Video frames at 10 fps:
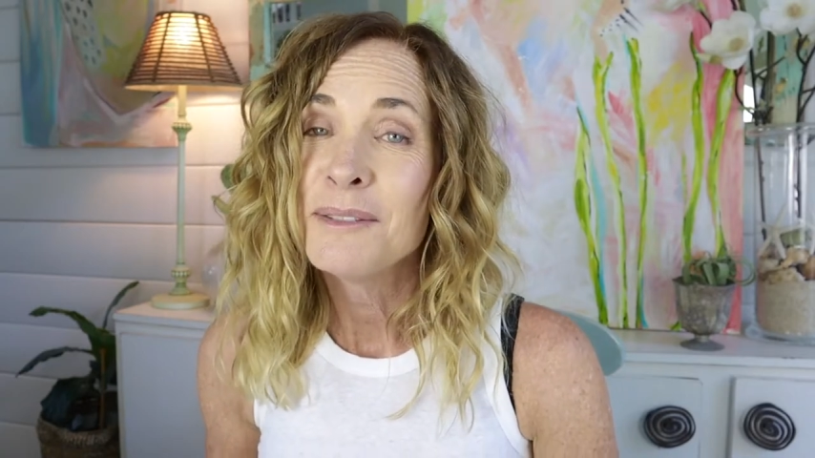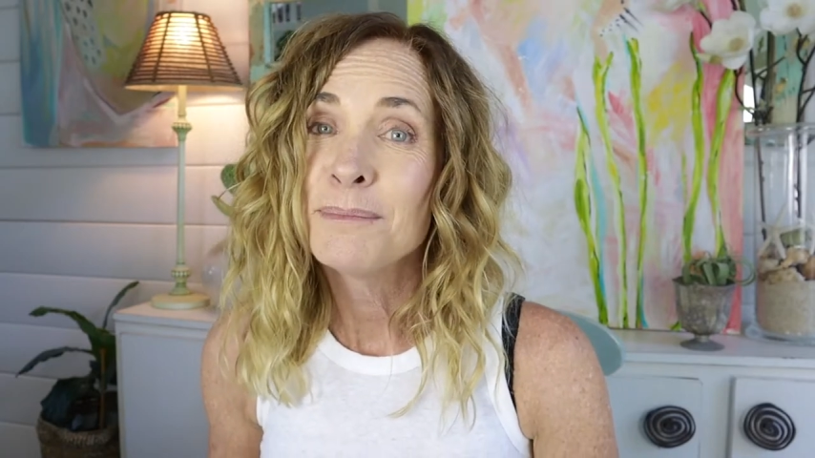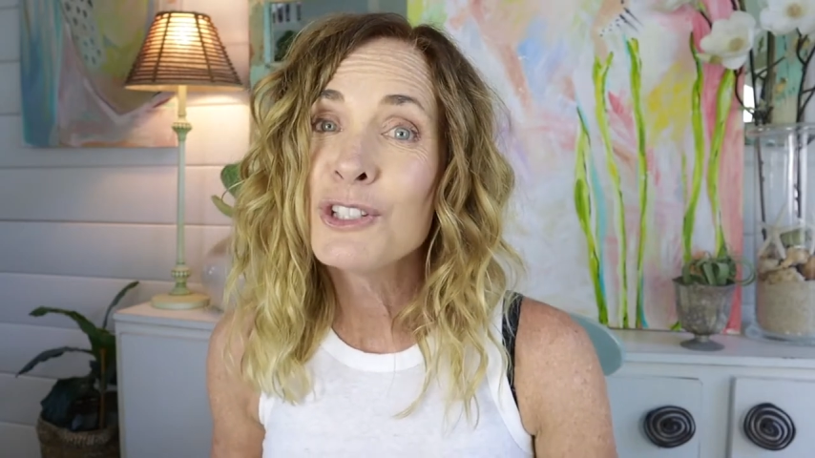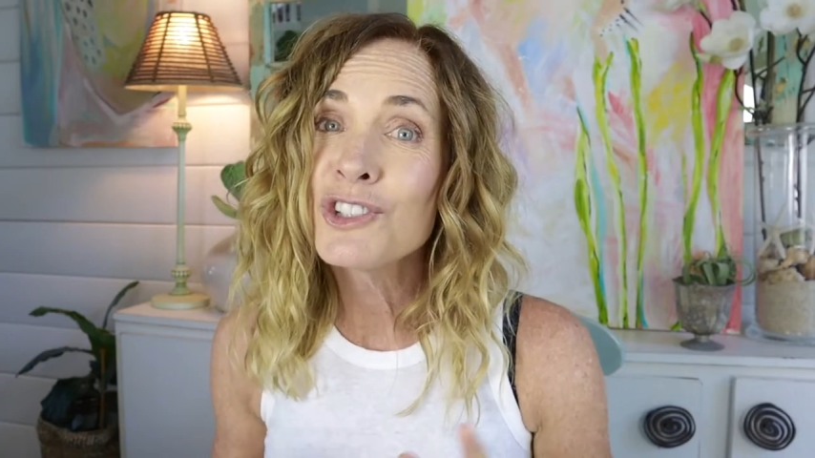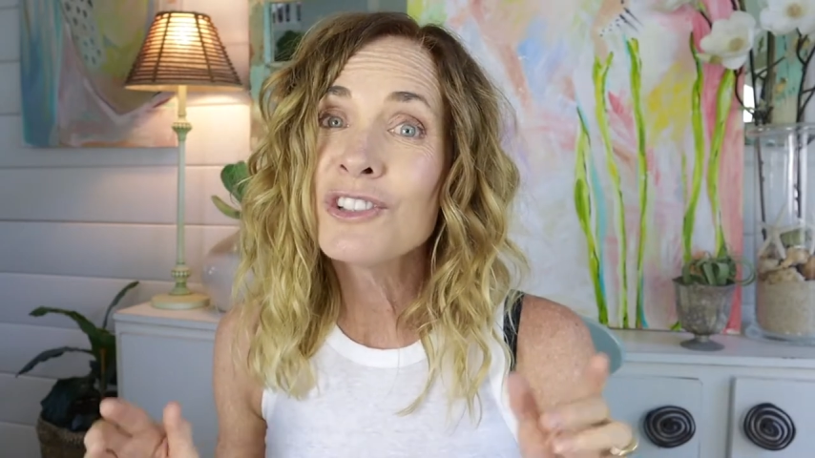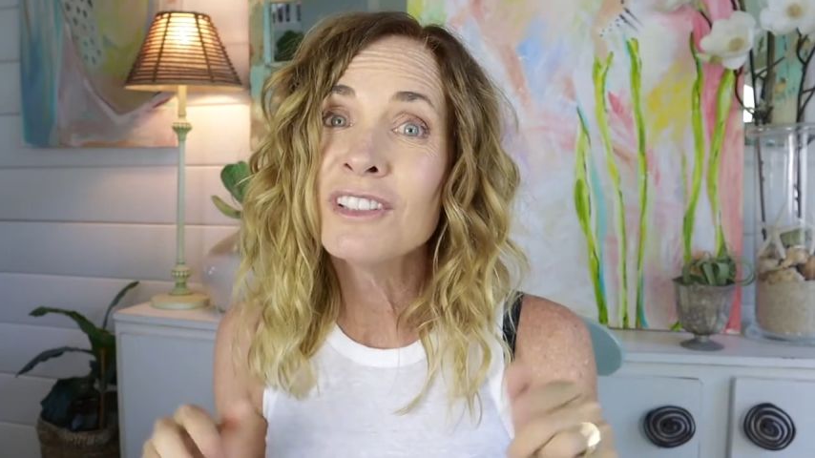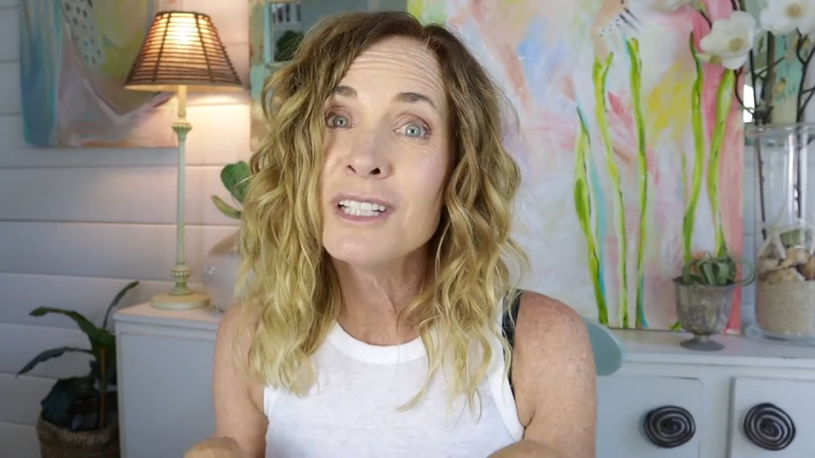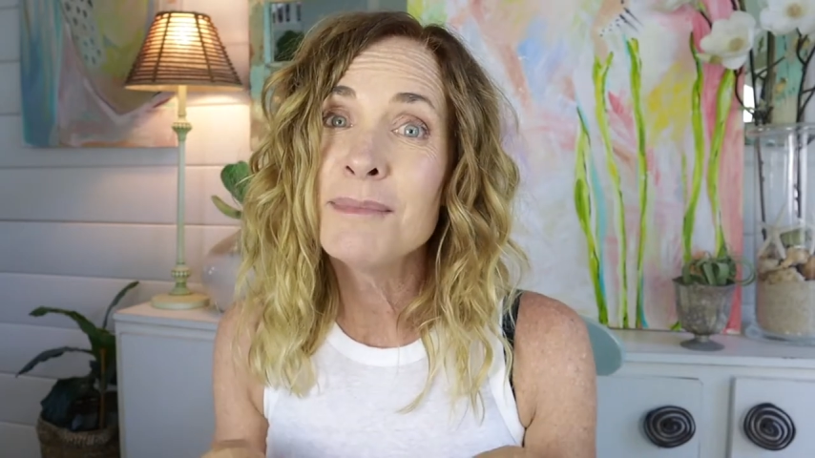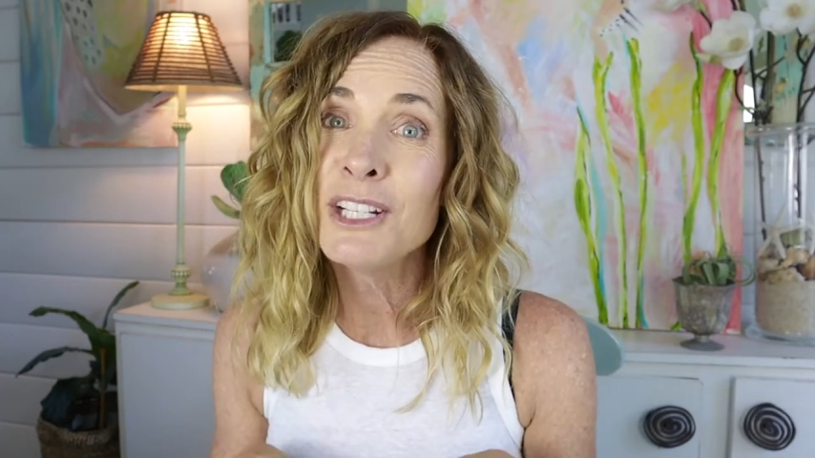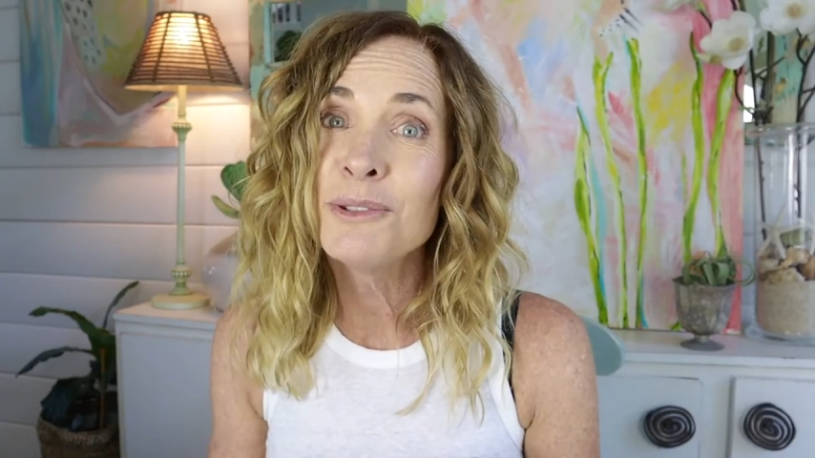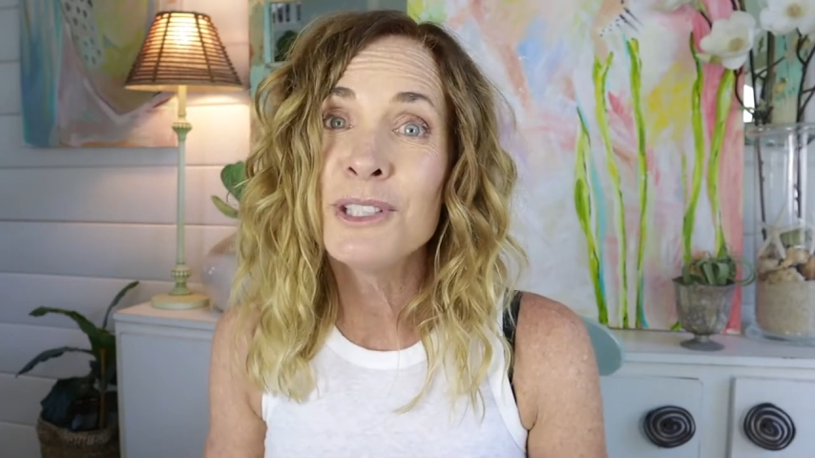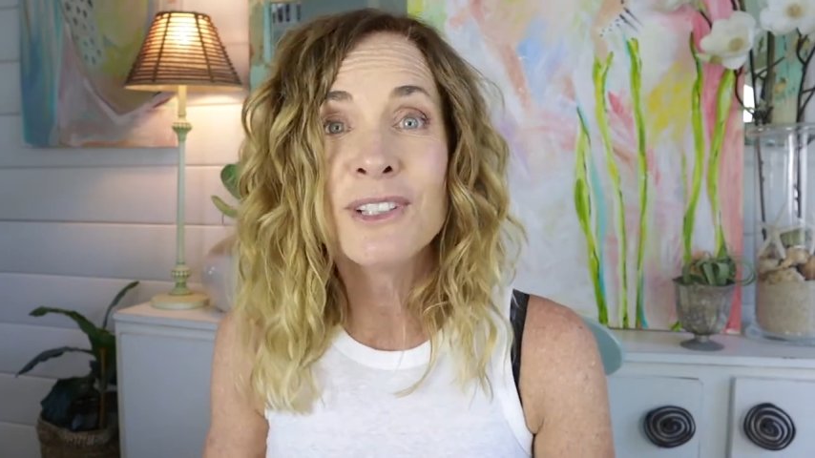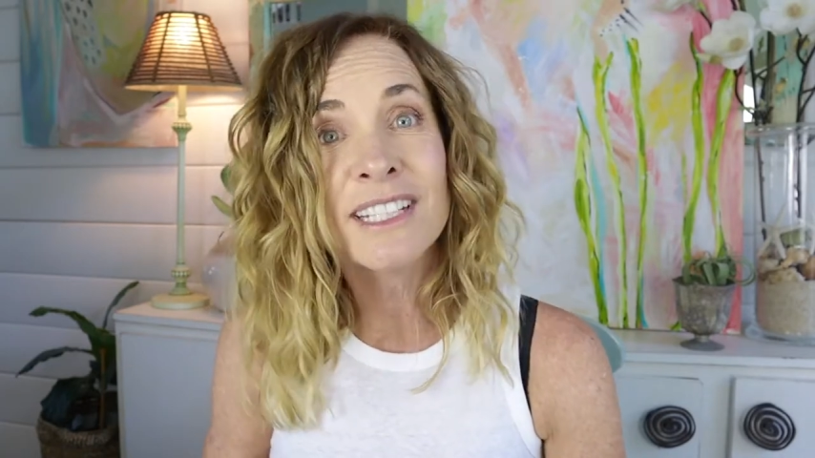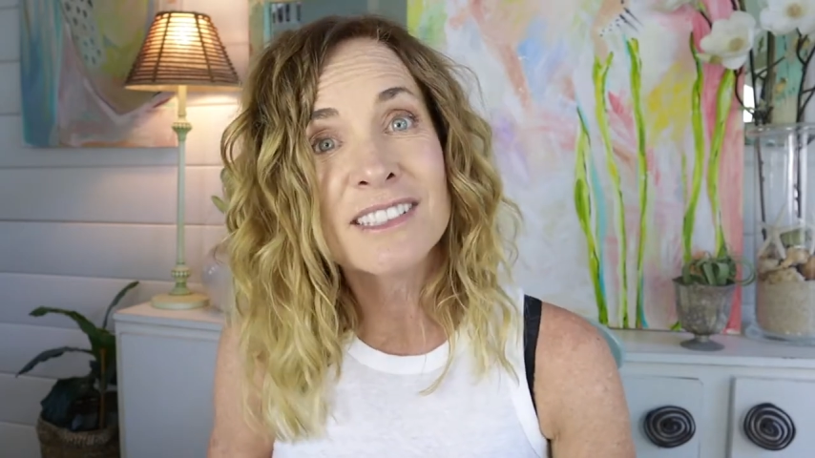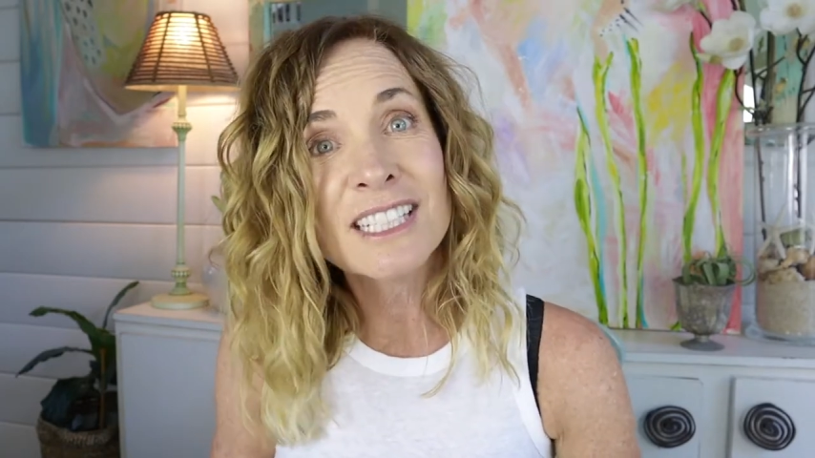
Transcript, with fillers: Be sure to let me know what you guys